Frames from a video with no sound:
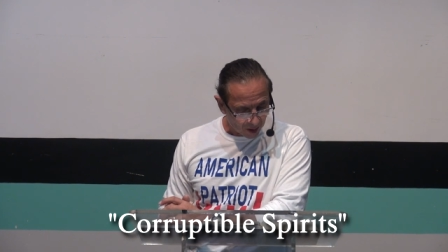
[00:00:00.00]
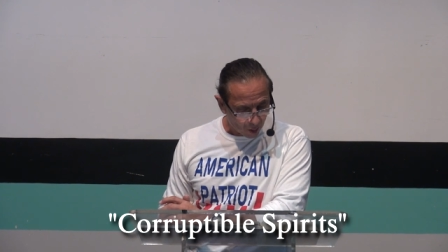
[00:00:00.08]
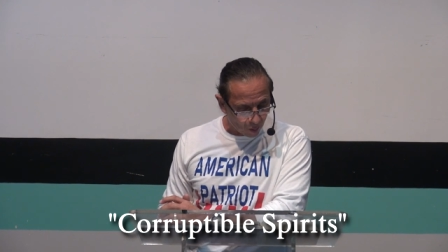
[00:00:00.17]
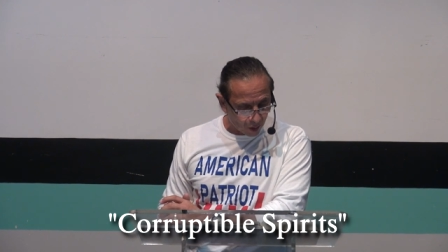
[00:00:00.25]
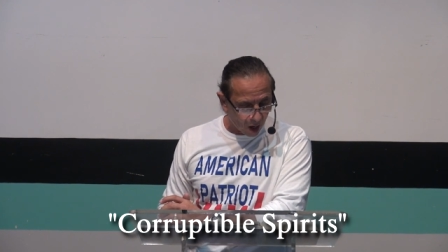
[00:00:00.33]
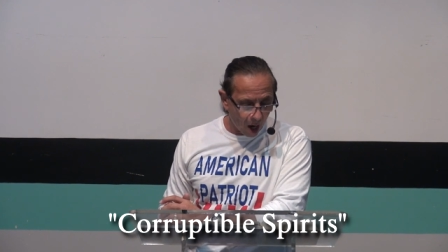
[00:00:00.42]

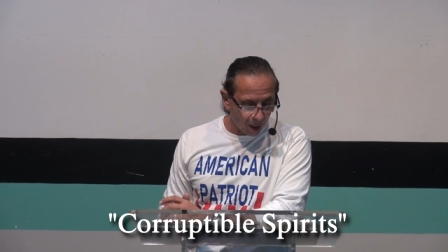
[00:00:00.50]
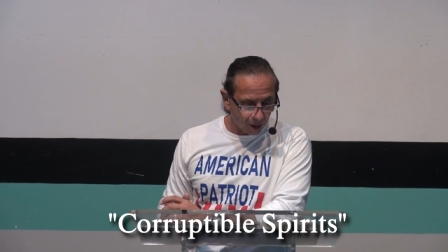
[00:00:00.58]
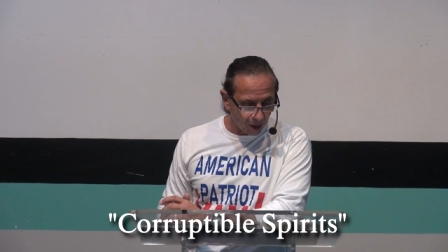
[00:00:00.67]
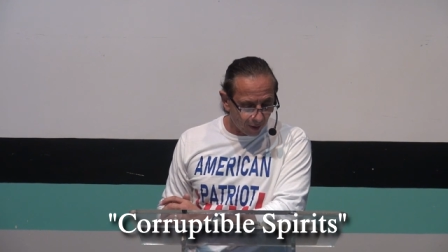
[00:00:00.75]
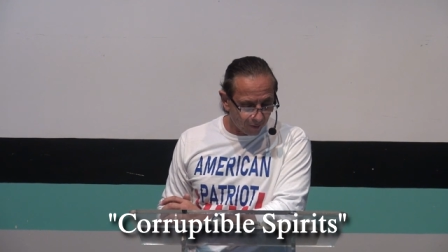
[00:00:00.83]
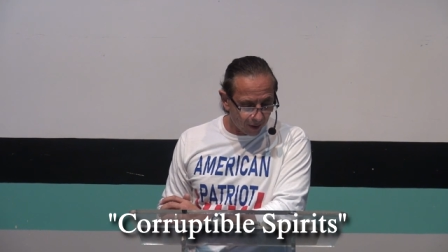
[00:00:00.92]
with
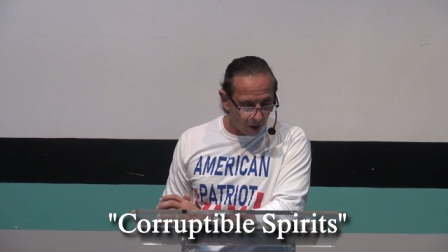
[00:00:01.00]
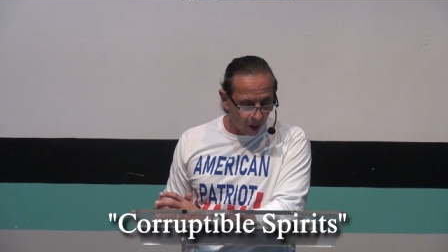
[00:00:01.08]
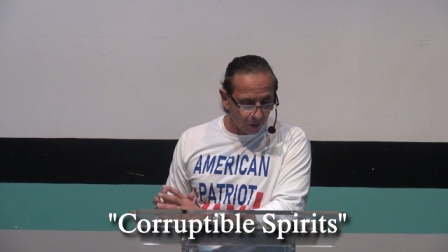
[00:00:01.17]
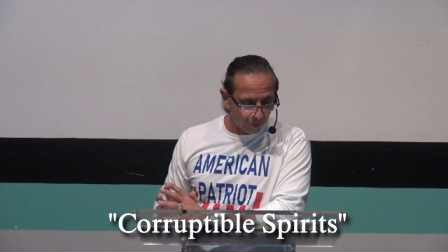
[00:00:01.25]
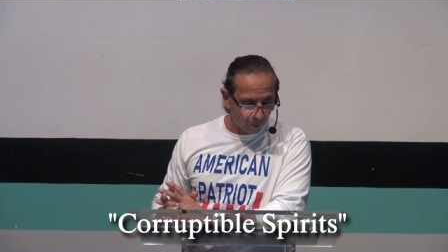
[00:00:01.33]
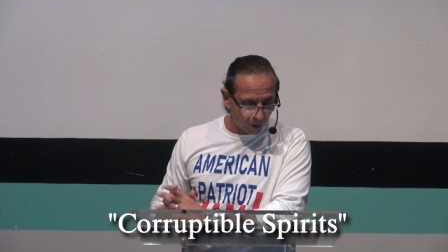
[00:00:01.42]
unloving,
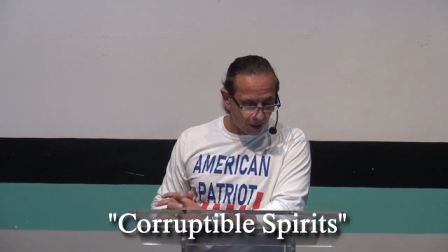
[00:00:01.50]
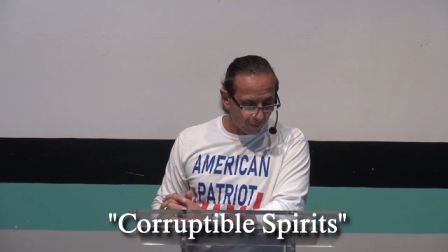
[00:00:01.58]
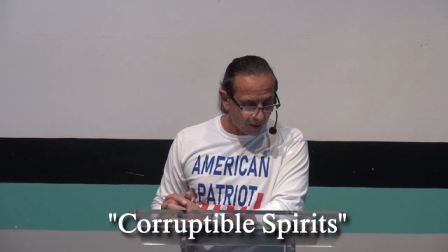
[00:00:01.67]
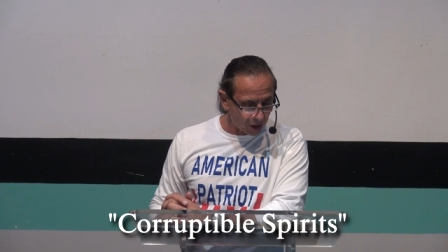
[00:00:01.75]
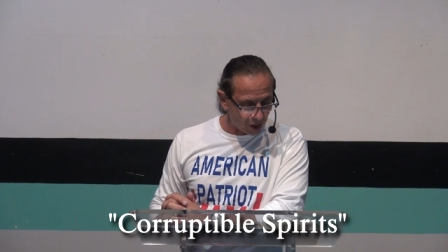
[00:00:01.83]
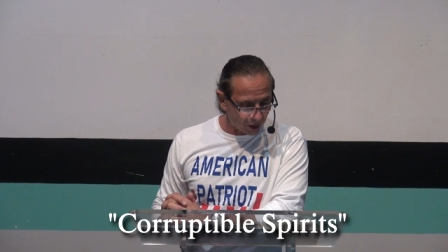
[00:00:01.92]

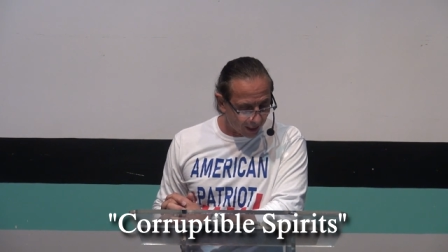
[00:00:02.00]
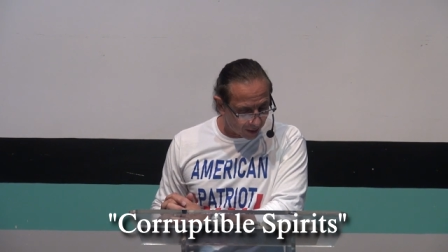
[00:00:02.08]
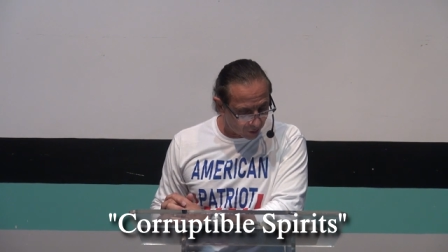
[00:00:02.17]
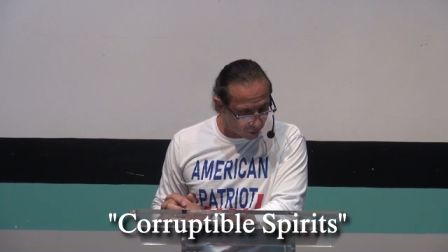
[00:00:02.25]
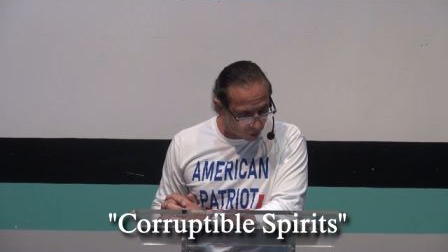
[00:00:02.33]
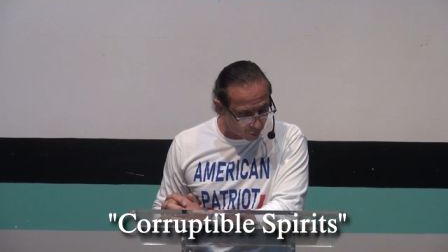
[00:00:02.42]
unforgiving,
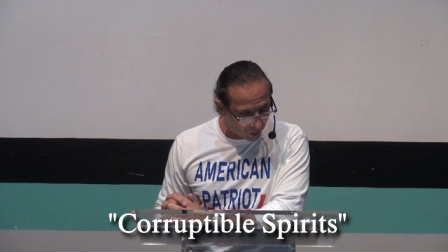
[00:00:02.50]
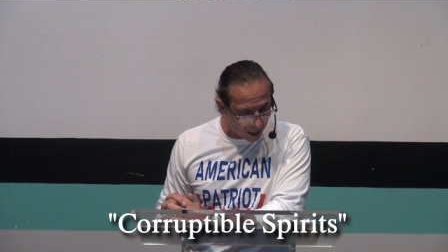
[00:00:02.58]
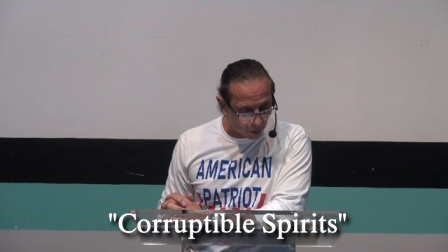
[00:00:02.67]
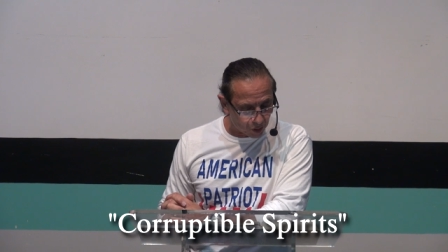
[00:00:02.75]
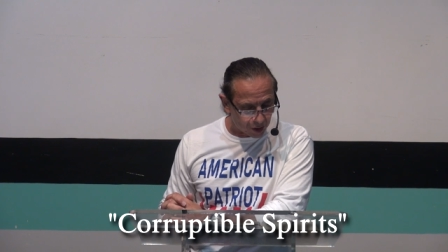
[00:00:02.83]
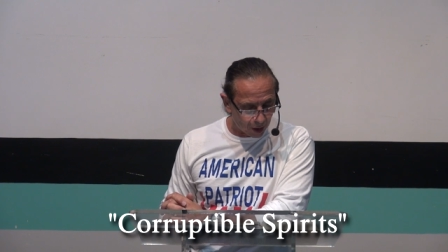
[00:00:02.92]
slanderers,
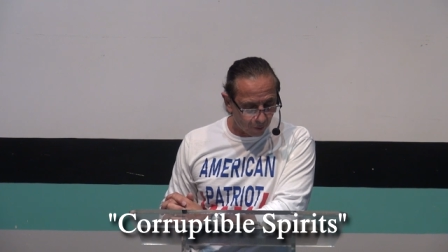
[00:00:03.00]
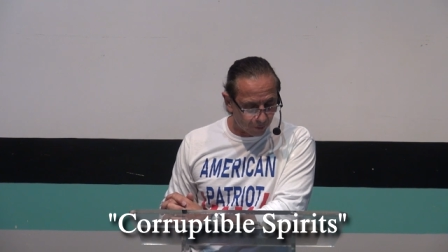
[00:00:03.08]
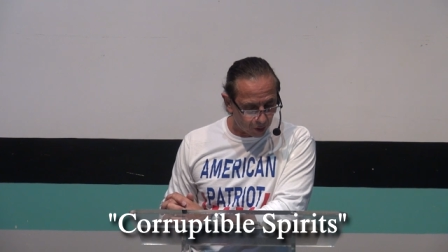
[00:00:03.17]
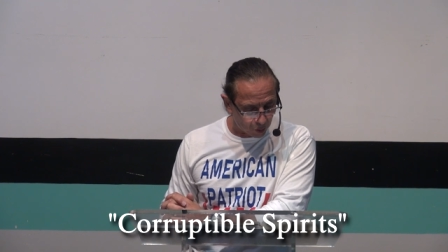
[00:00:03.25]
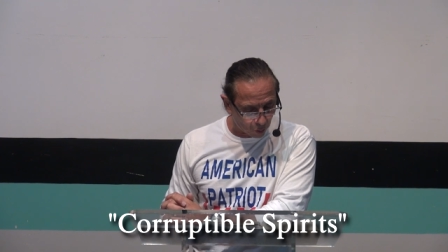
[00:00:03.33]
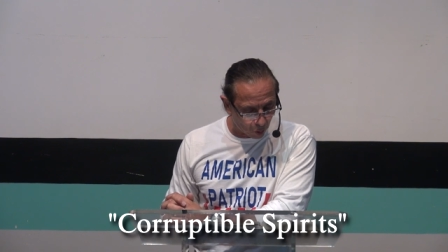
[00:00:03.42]
without self
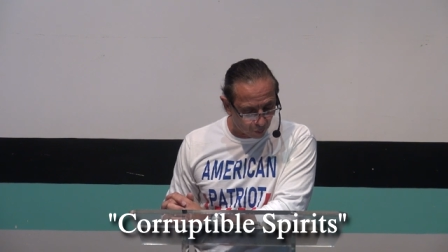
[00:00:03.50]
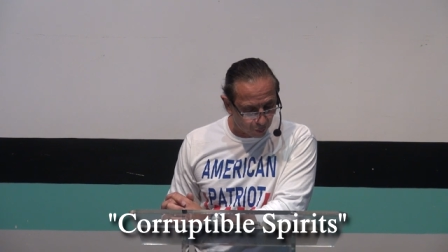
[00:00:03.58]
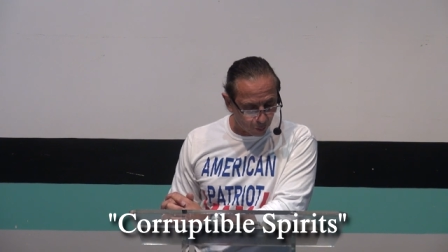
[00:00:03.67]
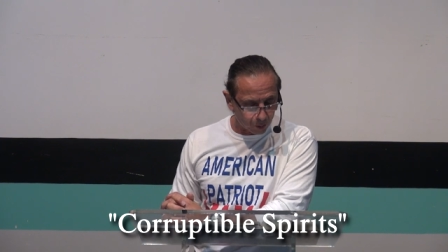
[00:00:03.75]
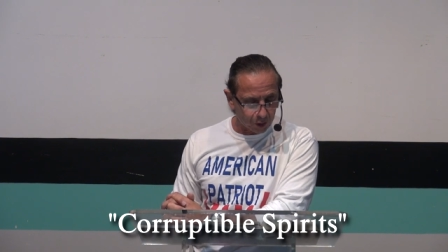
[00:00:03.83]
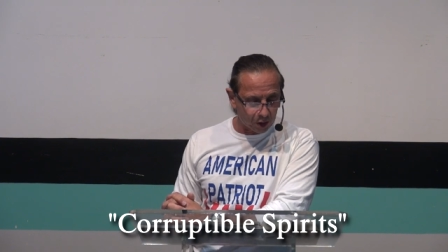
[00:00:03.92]
control,
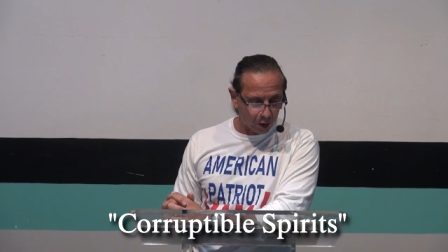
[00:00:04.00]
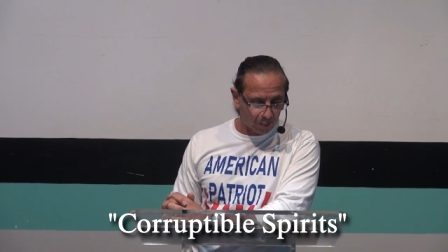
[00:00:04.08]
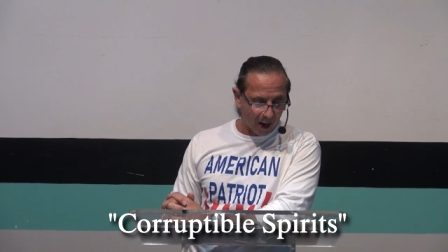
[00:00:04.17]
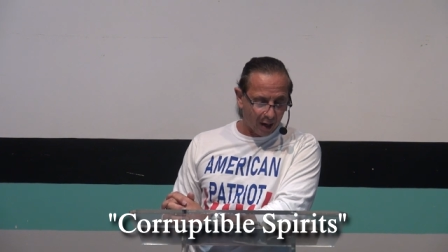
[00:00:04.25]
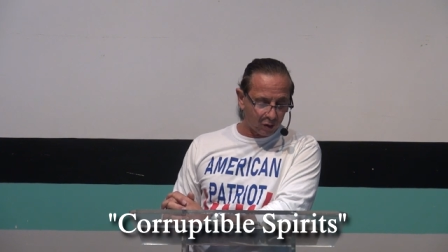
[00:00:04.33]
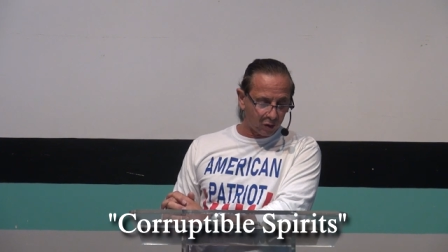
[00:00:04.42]
brutal,
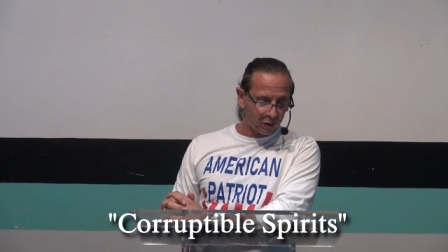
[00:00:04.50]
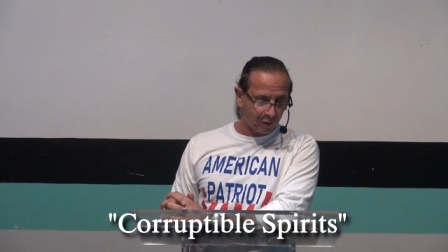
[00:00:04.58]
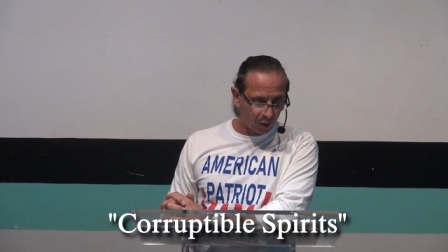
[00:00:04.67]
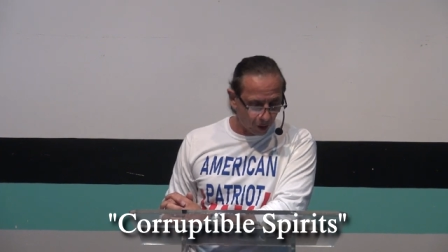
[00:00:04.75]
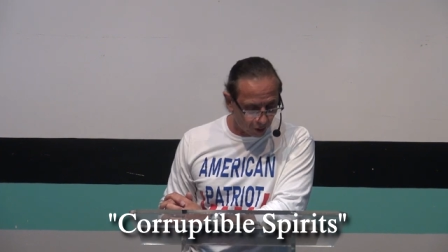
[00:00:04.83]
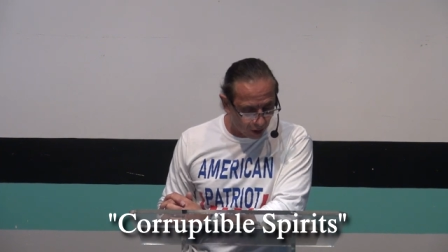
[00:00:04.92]
despisers of
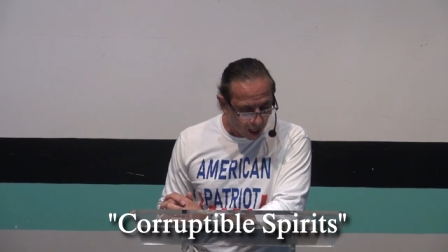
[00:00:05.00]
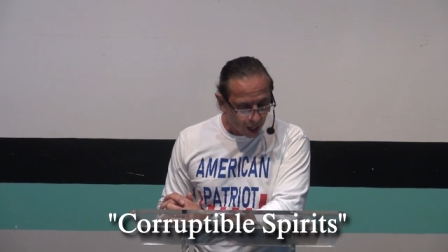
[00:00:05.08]
good,